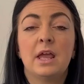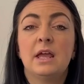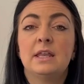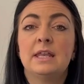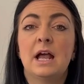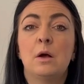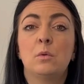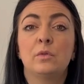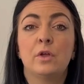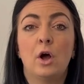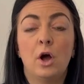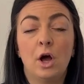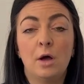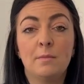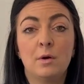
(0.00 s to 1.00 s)
Now, the
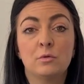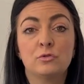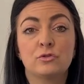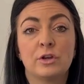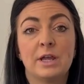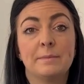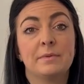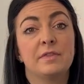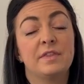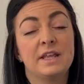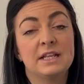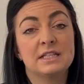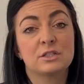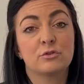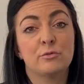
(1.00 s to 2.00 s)
hormone drip,
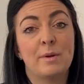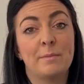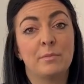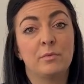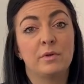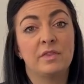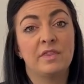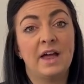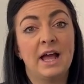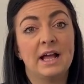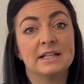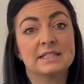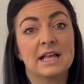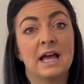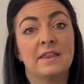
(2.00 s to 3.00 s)
things to remember with
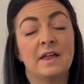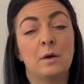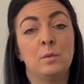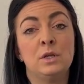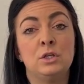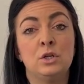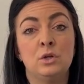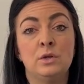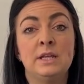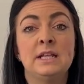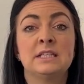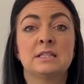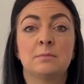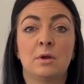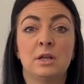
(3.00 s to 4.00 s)
that are that we do need
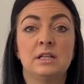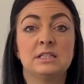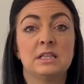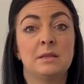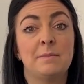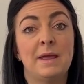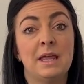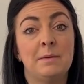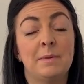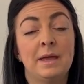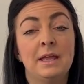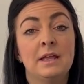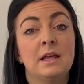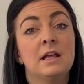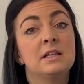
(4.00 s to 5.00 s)
to monitor the baby
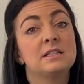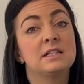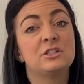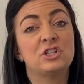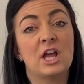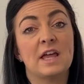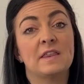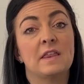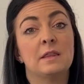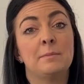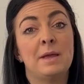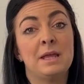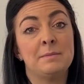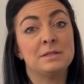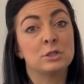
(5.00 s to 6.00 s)
to check that the
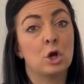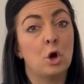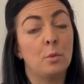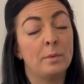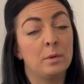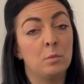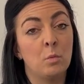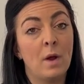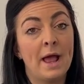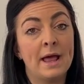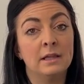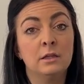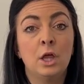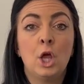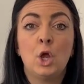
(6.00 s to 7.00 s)
baby's coping
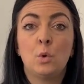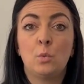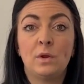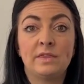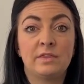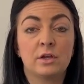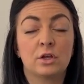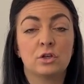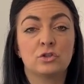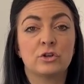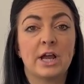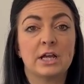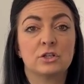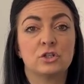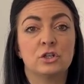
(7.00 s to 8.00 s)
well with the
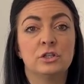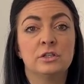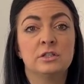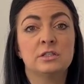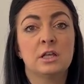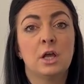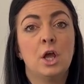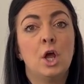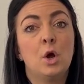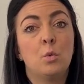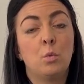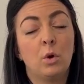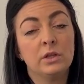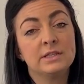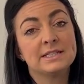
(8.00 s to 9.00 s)
contractions.
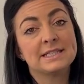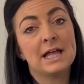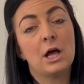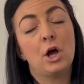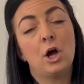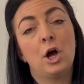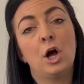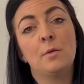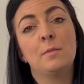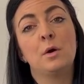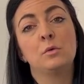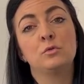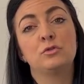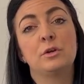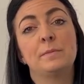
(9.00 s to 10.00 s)
Once that
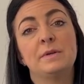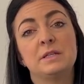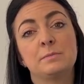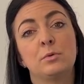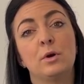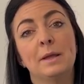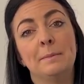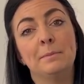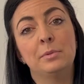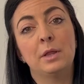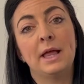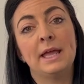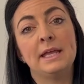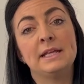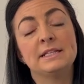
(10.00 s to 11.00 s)
hormone drip is put in
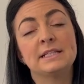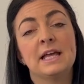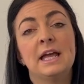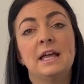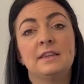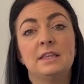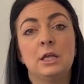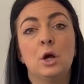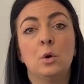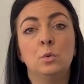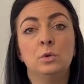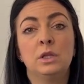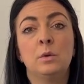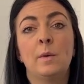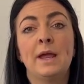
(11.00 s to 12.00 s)
place, the
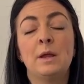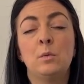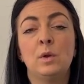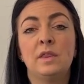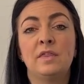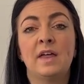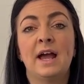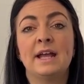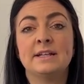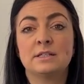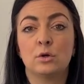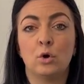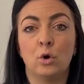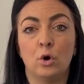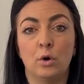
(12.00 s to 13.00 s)
only way with that is
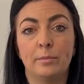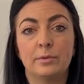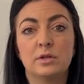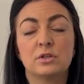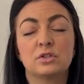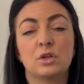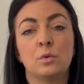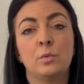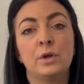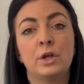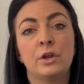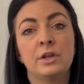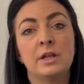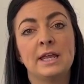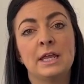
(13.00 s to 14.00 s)
up. So we're
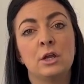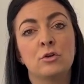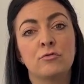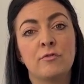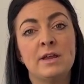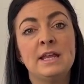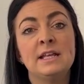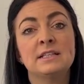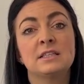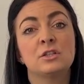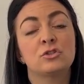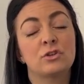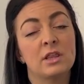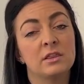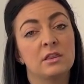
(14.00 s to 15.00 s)
going to increase the
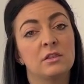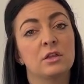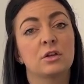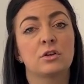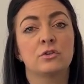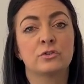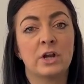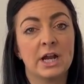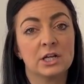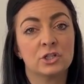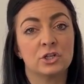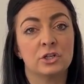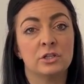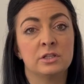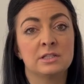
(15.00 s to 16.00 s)
strength of the
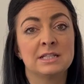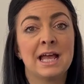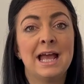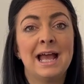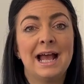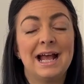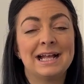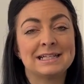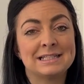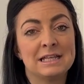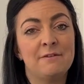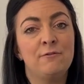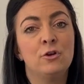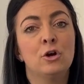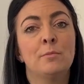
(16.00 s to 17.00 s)
contractions as
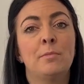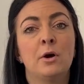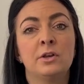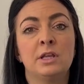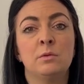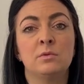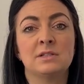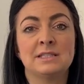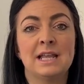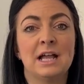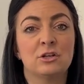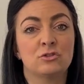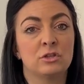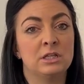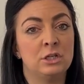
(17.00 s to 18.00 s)
if your body was
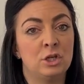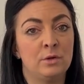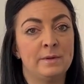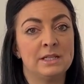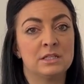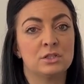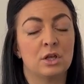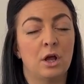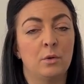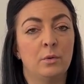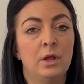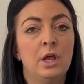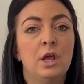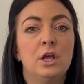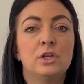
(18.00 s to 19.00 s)
naturally doing so.
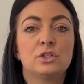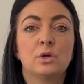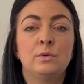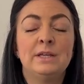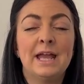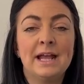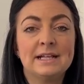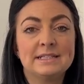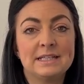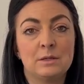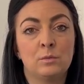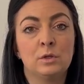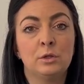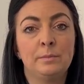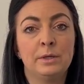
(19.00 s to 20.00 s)
So yes, it
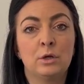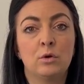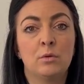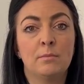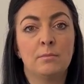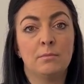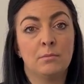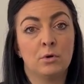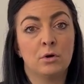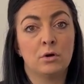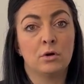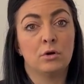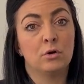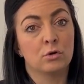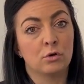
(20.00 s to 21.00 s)
will become
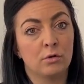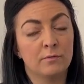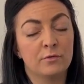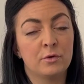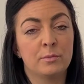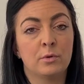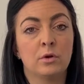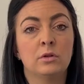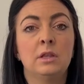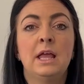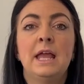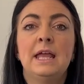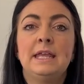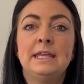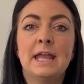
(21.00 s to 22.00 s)
more uncomfortable.
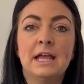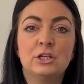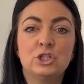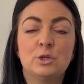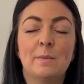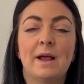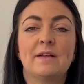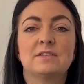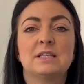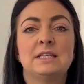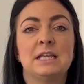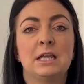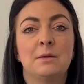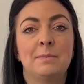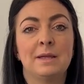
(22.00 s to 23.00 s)
Yes, you might have to
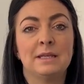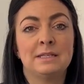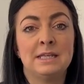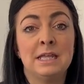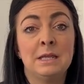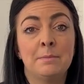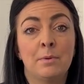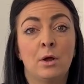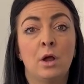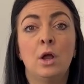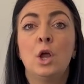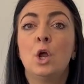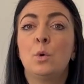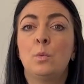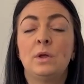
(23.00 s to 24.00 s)
dig a bit deeper
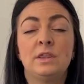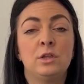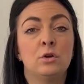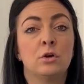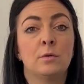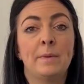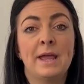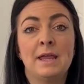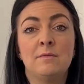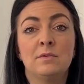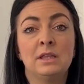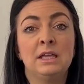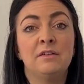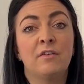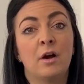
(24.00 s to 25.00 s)
with your pain
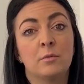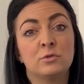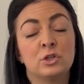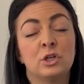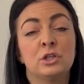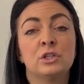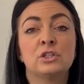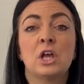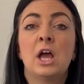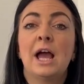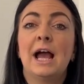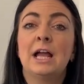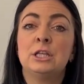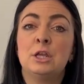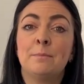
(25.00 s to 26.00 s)
relief options,
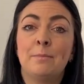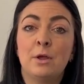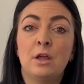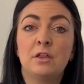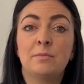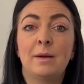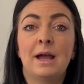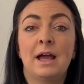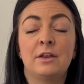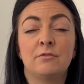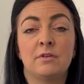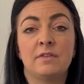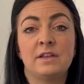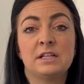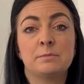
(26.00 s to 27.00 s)
and your birth partner
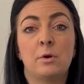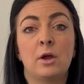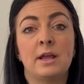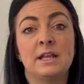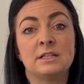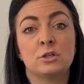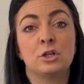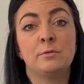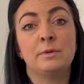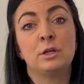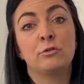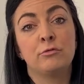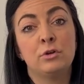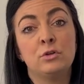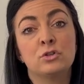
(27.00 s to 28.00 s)
at this point is going to be
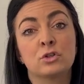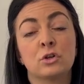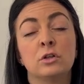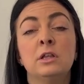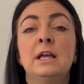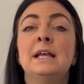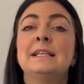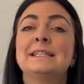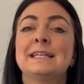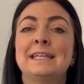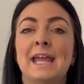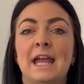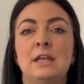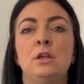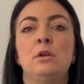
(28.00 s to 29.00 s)
crucial to
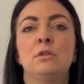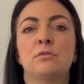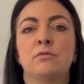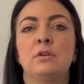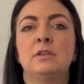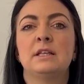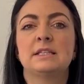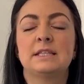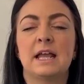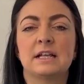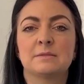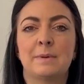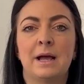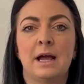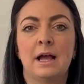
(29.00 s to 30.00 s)
get you through this next
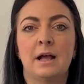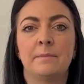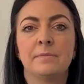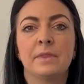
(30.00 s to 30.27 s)
part.